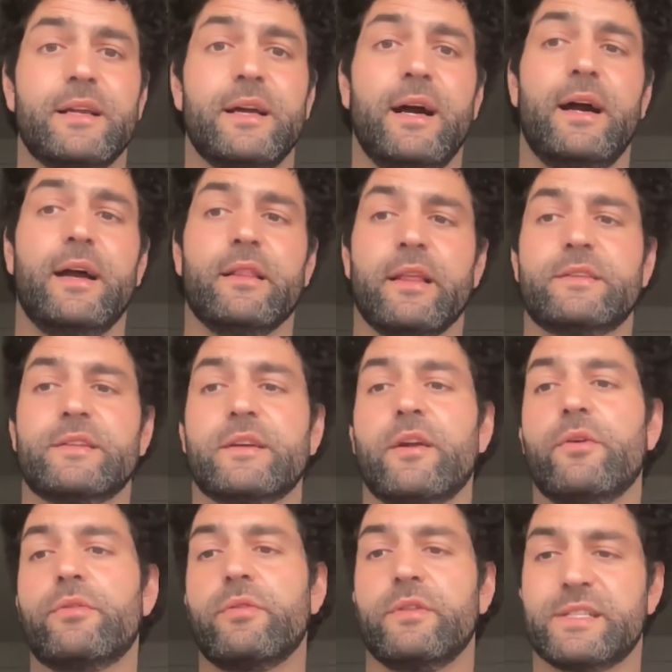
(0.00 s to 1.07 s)
I like to
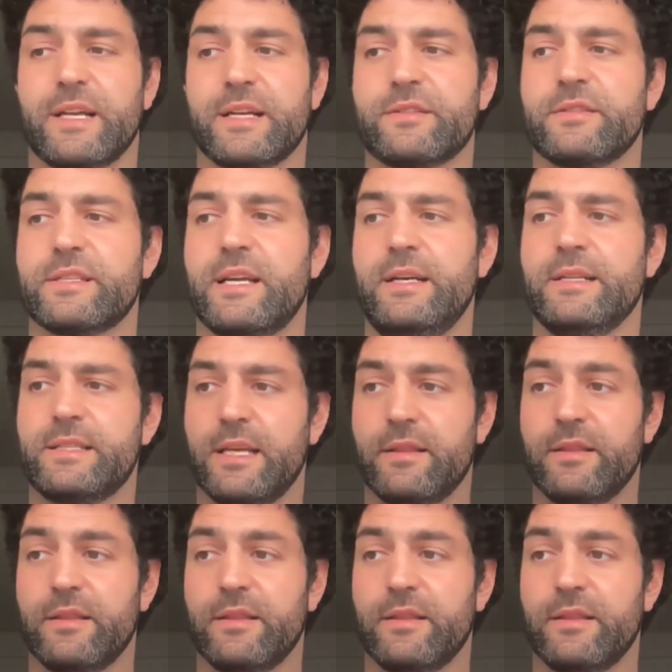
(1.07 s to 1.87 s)
go through this exercise.